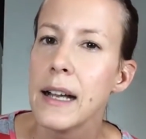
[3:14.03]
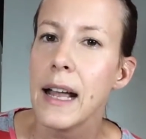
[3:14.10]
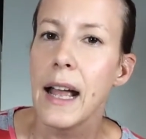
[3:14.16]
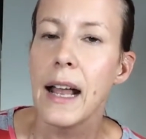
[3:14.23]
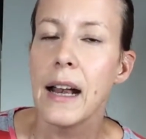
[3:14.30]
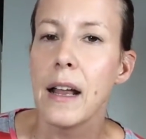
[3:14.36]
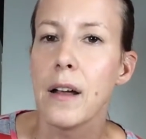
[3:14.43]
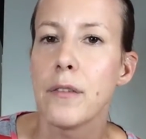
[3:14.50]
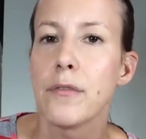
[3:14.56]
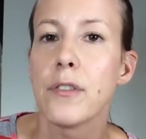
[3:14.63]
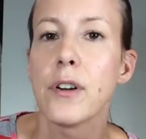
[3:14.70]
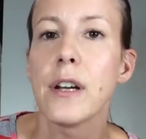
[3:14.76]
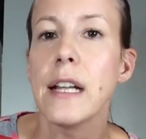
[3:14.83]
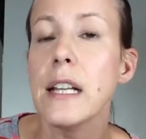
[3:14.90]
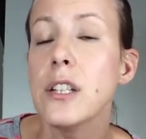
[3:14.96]
And
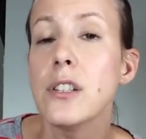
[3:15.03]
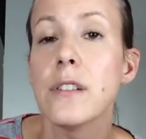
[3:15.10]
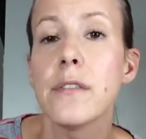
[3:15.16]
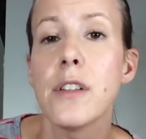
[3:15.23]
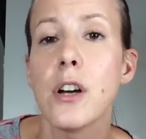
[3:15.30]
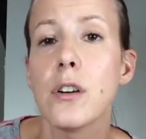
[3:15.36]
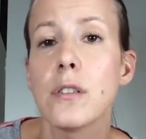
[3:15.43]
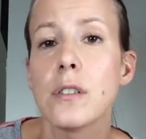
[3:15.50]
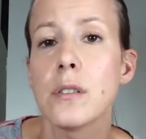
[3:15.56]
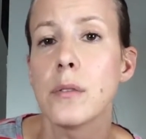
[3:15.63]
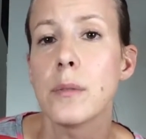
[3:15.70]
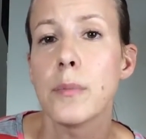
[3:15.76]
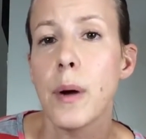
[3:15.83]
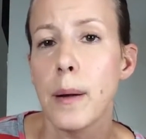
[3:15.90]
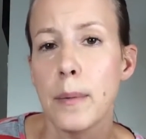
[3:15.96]
for each of those, it
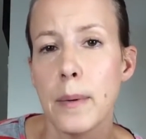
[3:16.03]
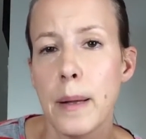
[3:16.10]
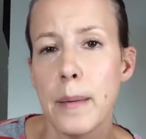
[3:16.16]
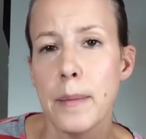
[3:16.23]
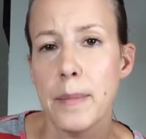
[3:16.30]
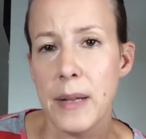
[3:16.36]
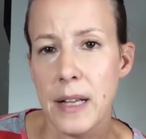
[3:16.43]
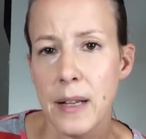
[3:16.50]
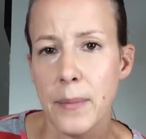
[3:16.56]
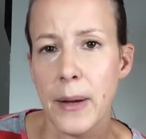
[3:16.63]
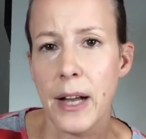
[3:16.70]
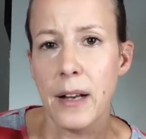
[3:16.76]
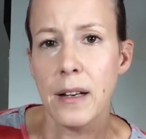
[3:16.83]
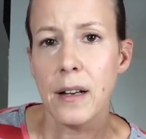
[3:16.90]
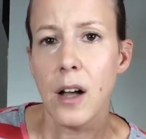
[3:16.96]
would probably be
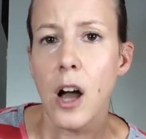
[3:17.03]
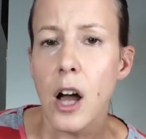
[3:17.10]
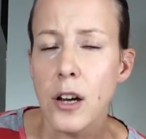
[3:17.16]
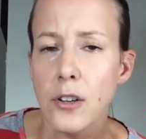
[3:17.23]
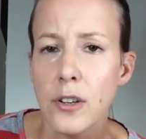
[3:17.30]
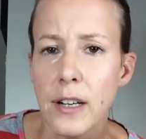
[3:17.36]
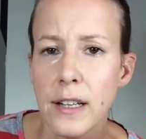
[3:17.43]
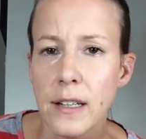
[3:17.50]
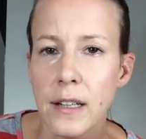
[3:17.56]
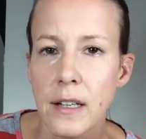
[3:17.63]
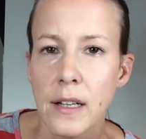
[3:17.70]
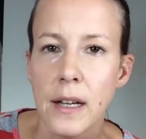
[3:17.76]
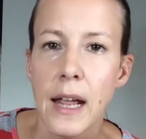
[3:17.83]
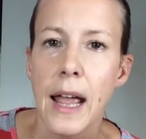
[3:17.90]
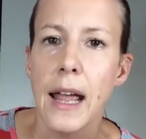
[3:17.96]
about
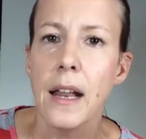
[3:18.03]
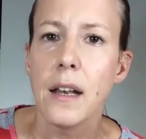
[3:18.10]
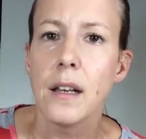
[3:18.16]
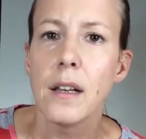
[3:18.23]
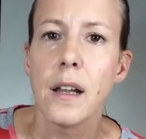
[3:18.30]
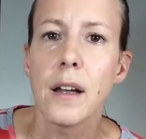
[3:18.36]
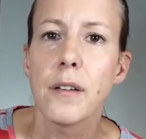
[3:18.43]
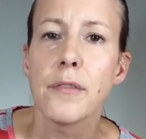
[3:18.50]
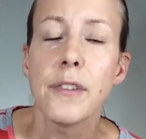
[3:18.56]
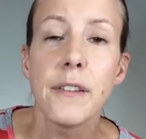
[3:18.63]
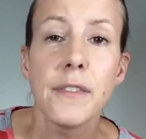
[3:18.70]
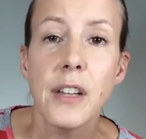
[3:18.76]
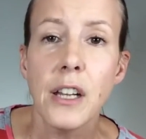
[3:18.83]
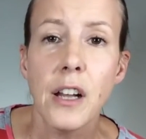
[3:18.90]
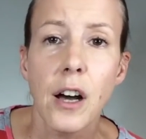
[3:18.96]

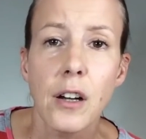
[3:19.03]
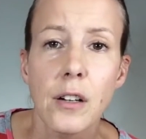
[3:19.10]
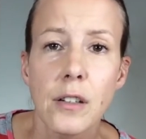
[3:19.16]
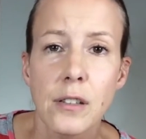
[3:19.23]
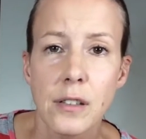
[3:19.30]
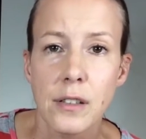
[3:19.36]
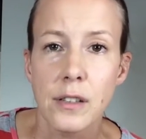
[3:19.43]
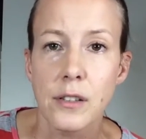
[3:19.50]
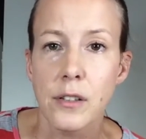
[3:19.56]
$150.